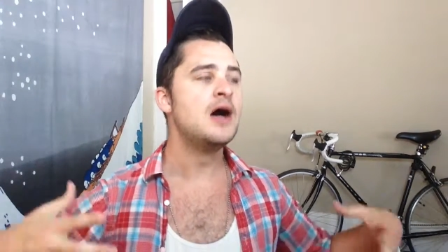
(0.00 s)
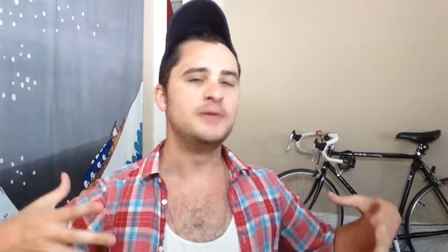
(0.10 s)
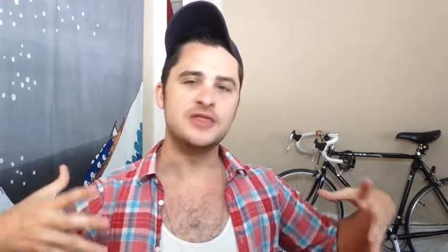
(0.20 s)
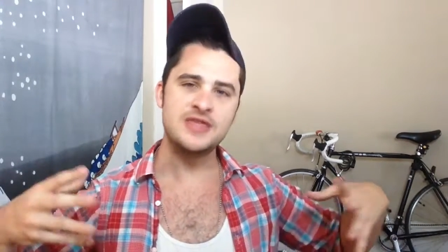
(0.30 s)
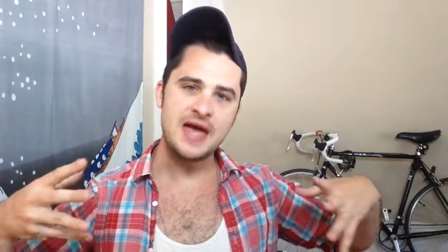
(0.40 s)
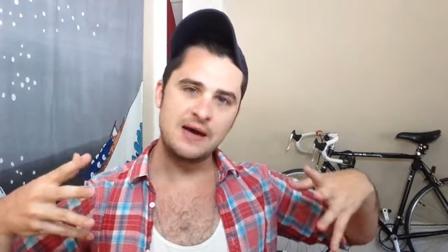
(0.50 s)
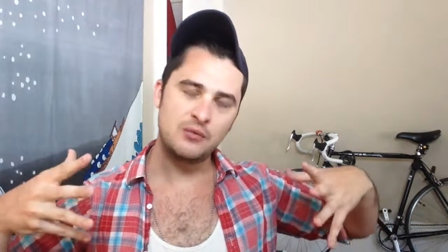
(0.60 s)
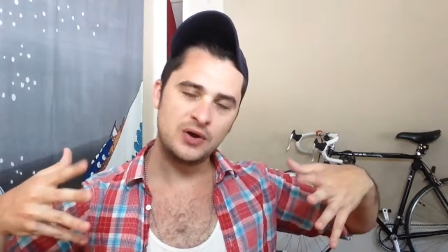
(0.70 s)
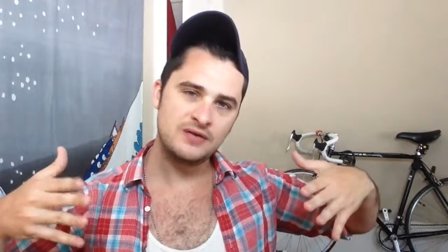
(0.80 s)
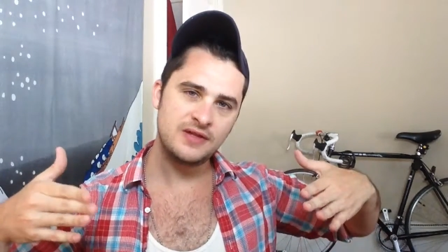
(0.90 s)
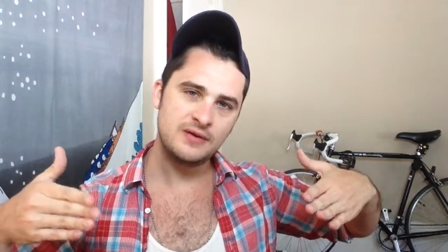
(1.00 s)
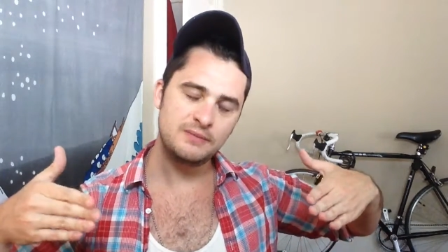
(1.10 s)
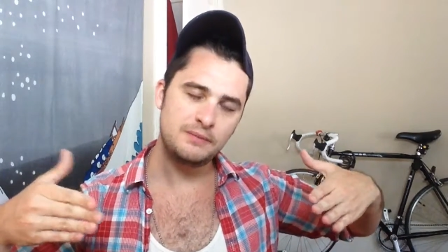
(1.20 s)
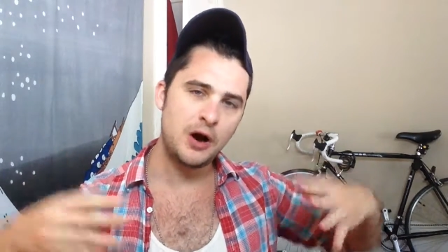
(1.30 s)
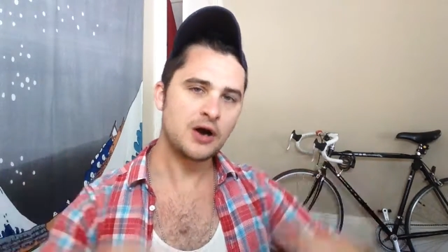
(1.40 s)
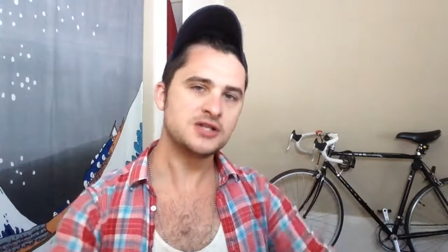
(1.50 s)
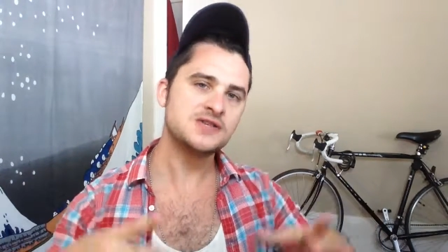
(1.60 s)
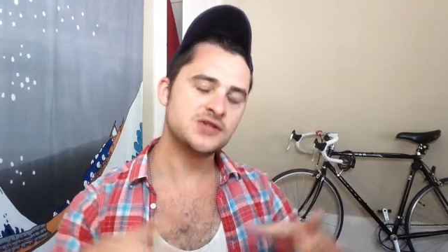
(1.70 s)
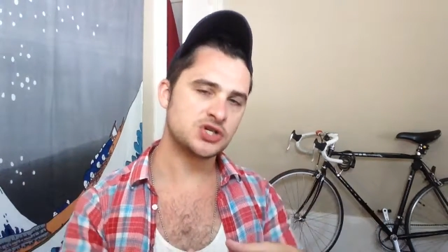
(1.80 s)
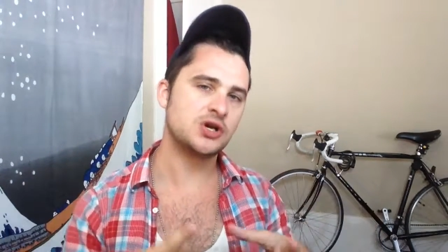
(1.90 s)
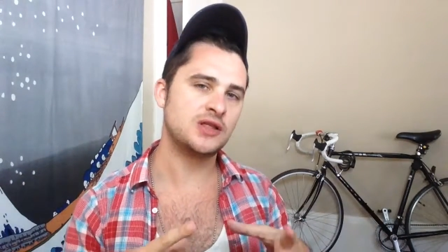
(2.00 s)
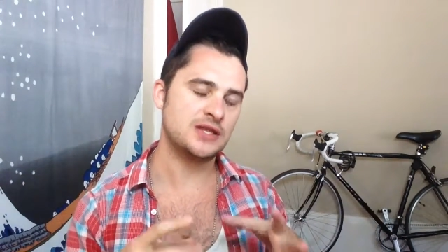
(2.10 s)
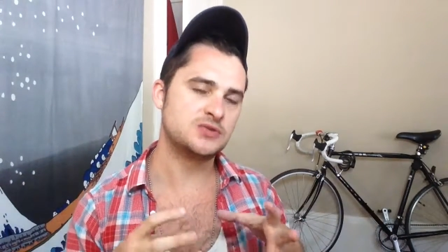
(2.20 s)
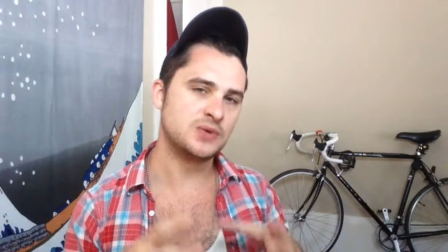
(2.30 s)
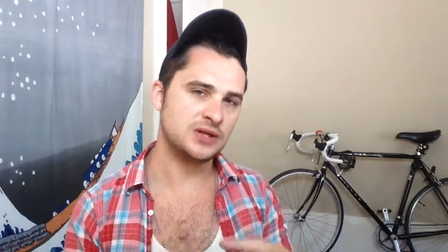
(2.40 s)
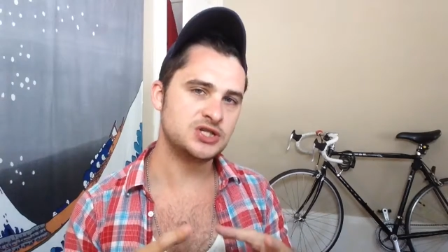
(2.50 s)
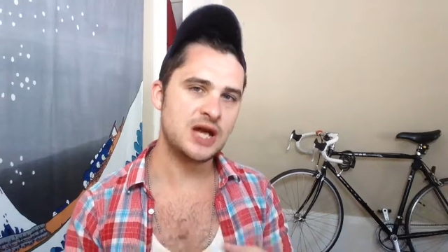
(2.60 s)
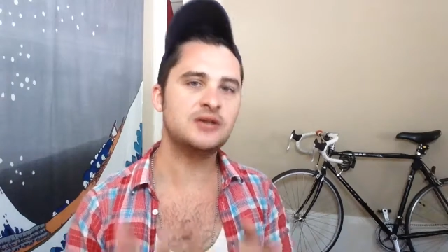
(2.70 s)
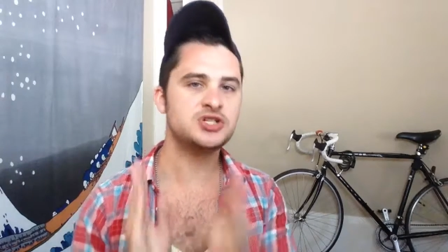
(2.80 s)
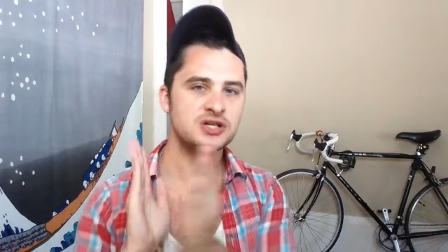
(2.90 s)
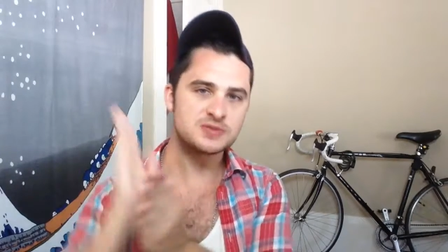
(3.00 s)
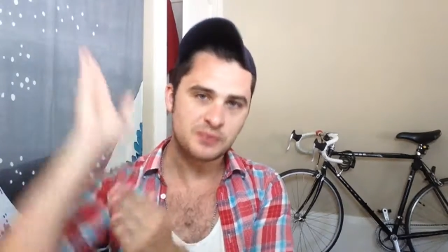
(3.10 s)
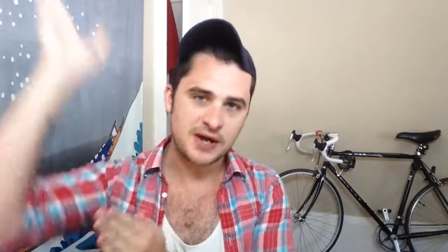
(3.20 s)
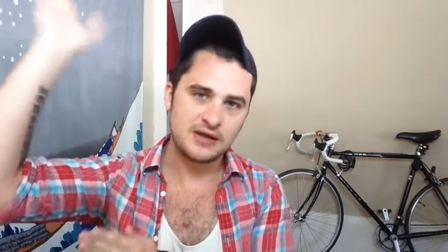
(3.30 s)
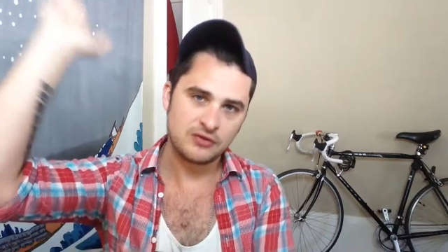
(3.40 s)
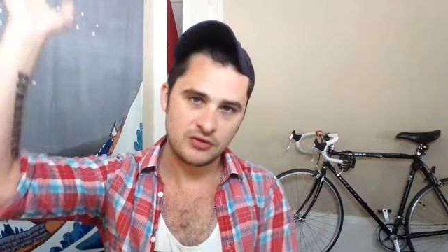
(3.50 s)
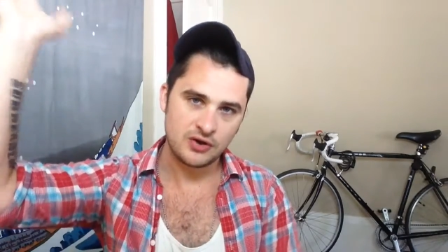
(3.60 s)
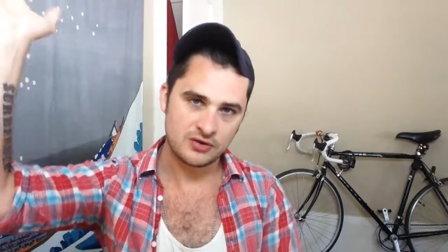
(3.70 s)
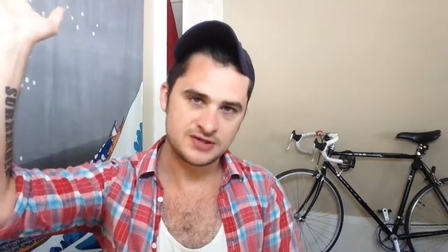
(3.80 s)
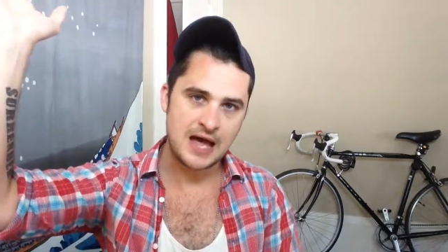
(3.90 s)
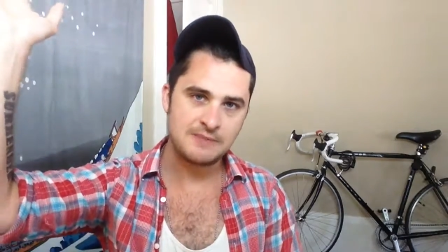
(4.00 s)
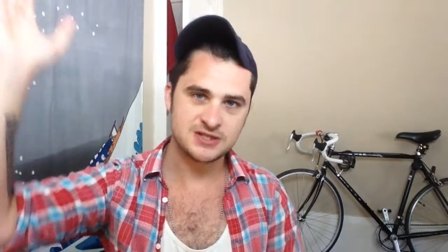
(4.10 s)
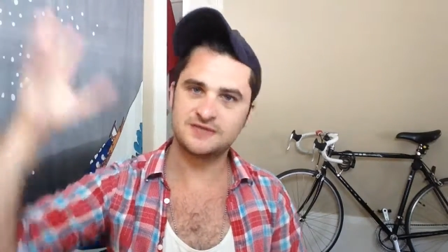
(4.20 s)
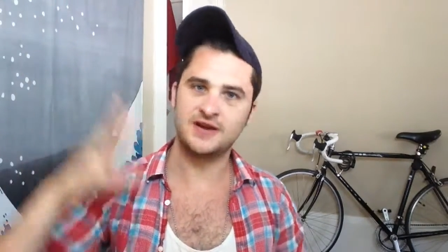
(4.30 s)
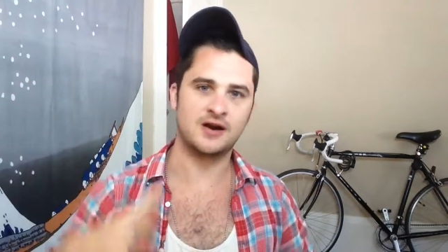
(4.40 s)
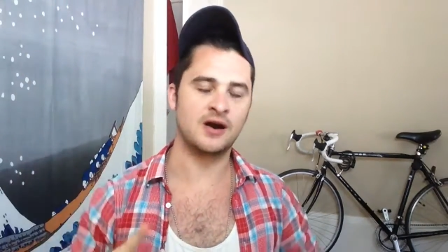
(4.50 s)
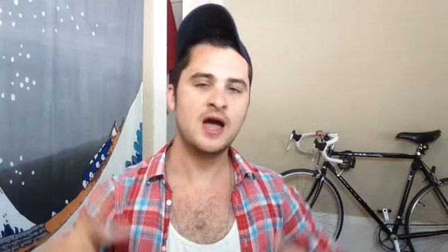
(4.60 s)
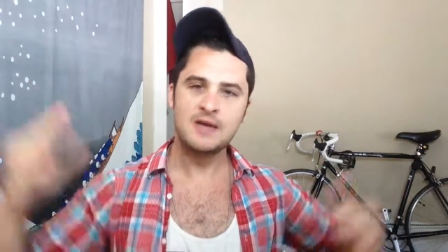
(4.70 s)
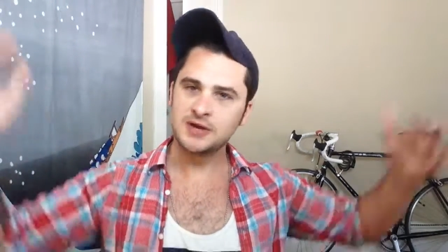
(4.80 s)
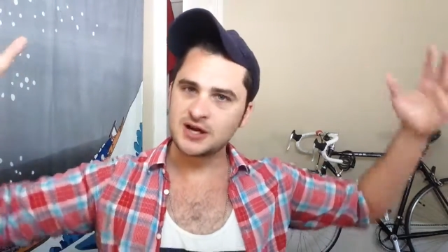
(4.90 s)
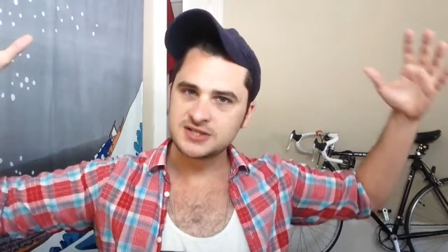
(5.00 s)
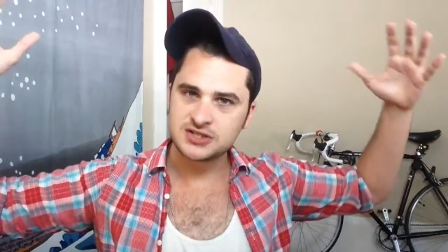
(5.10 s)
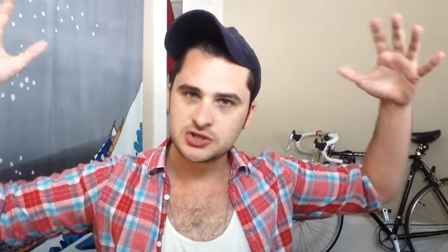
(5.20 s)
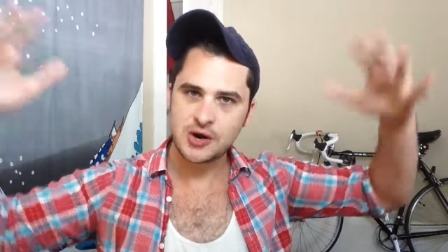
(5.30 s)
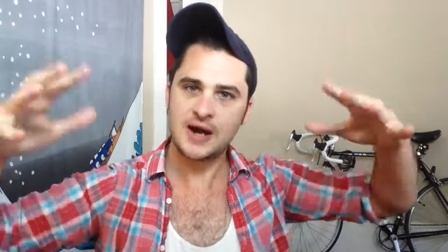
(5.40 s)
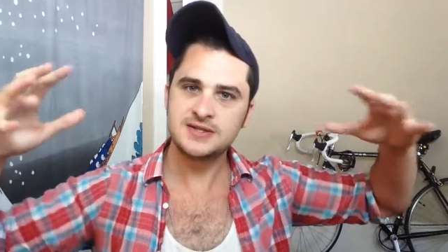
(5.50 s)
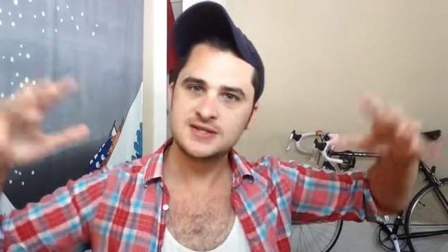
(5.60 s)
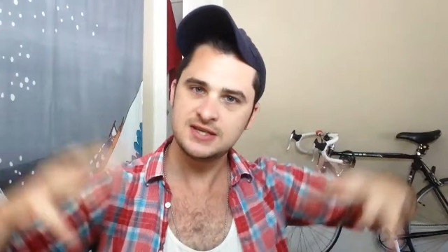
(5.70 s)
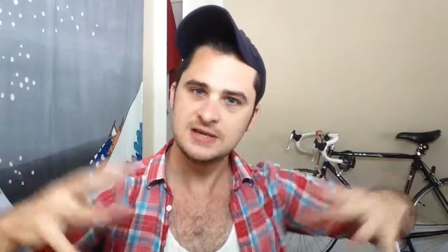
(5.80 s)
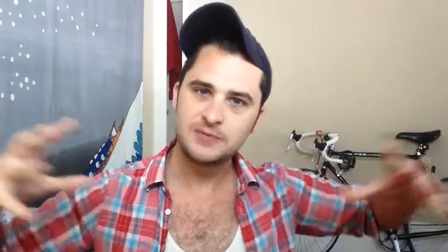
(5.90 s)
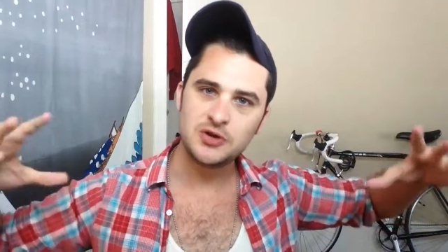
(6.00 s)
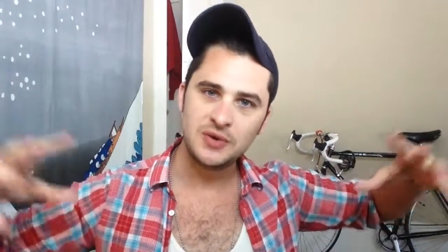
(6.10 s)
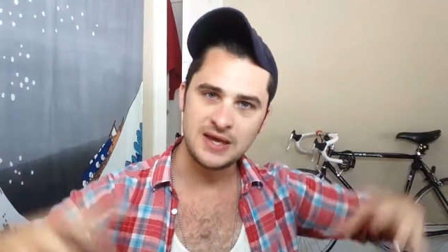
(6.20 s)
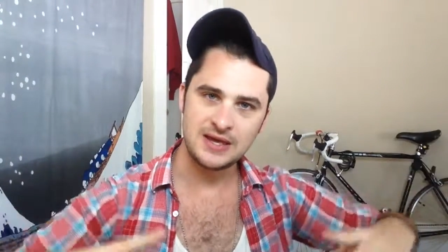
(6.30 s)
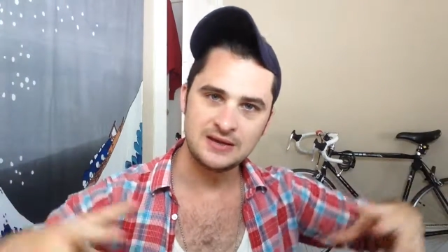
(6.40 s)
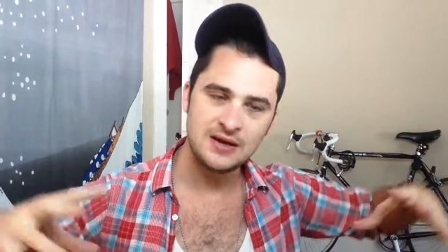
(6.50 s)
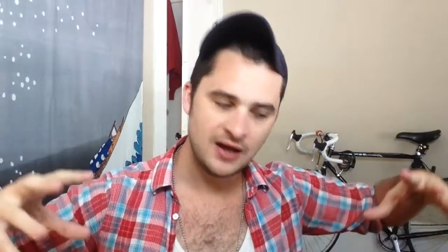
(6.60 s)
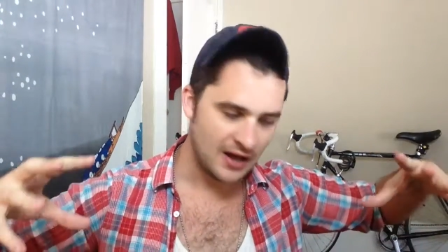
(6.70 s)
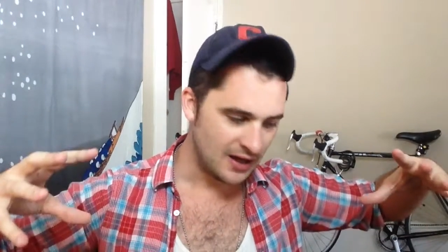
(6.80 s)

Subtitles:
But one of the parts of the journey that's really challenging is breaking through the Earth's atmosphere, because it's trying to keep you in